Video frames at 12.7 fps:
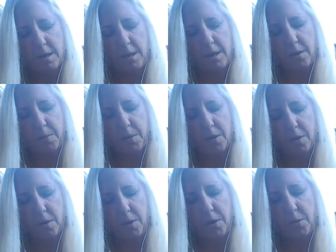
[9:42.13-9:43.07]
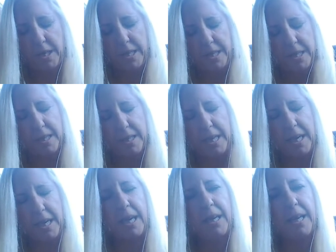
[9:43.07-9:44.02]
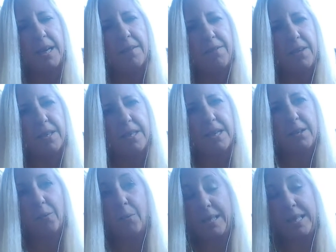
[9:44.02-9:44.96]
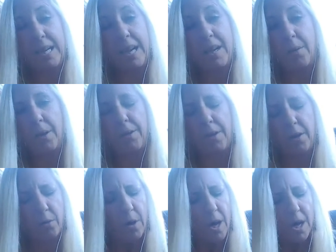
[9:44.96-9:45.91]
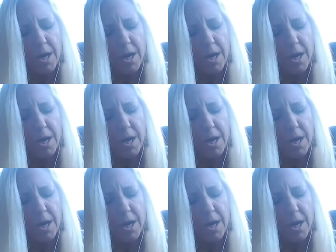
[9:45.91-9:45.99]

October 2016? And again, if this doesn't resonate with you,